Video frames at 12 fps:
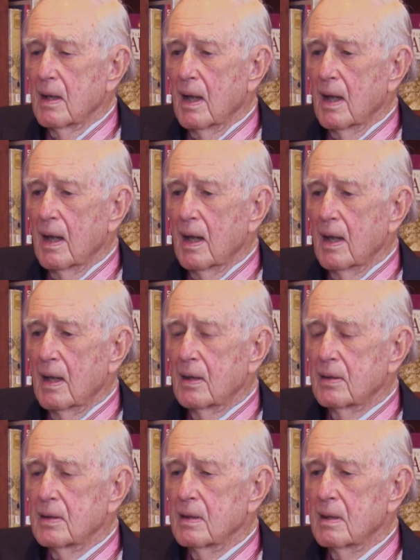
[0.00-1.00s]

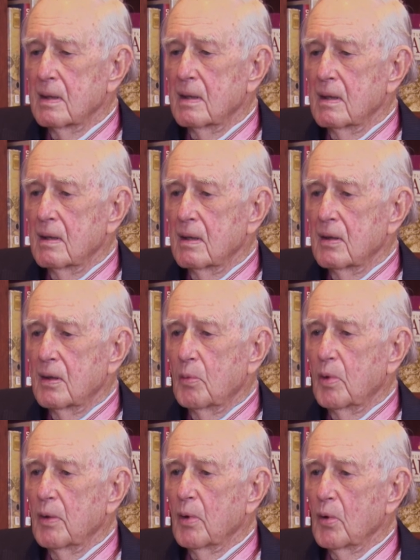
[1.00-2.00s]
and that
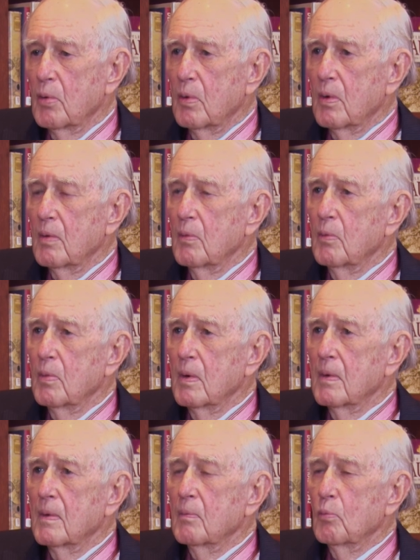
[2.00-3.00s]
we were
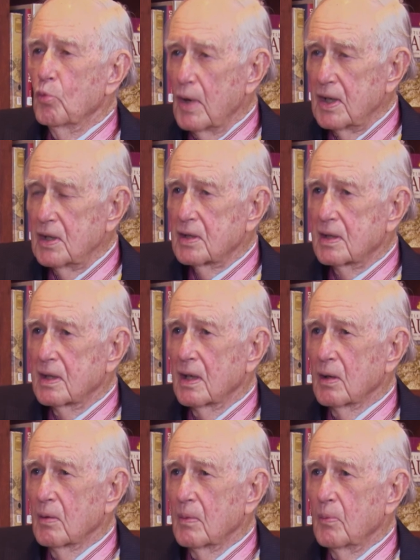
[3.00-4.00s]
ready to
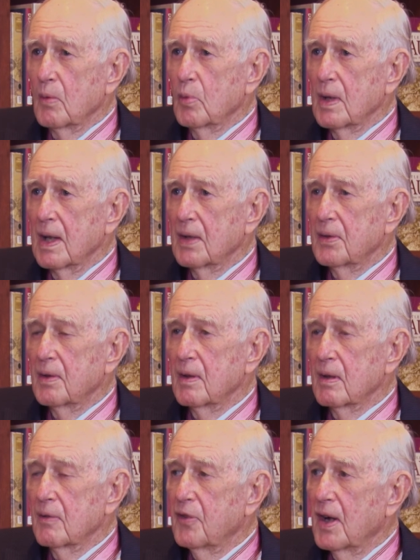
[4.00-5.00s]
go. We had
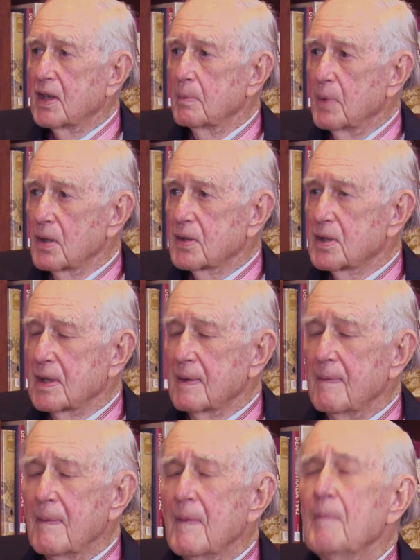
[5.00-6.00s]
the fighting ability.
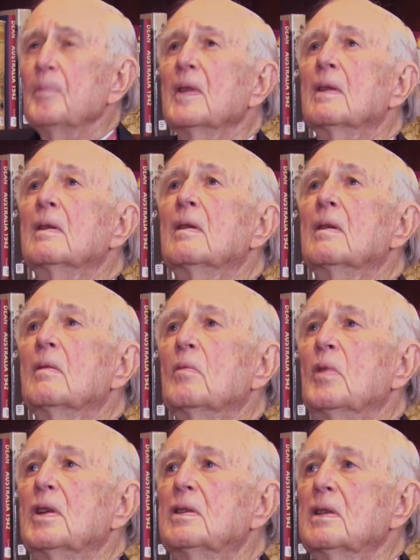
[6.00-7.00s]

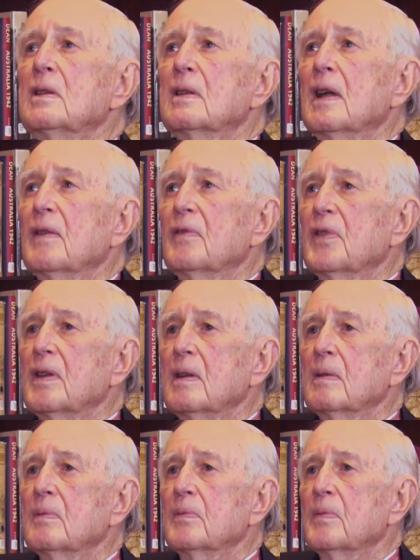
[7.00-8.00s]
we didn't have the
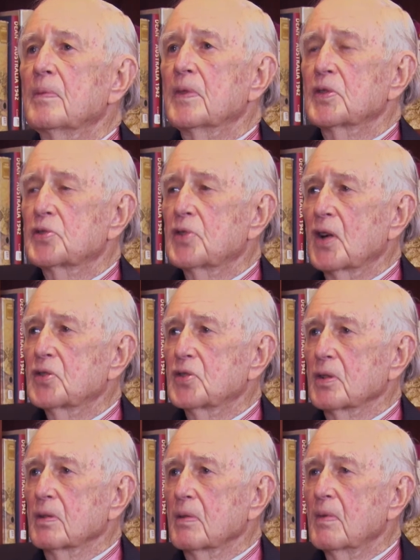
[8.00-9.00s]

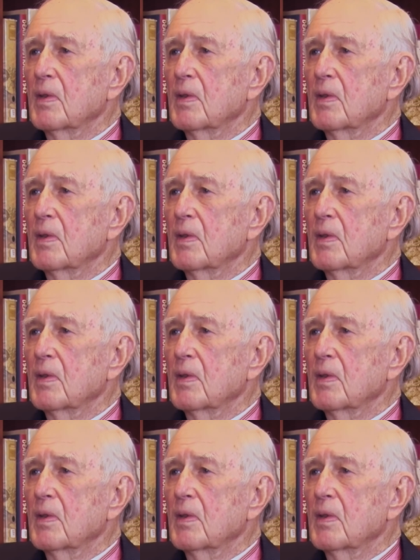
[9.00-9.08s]
structure.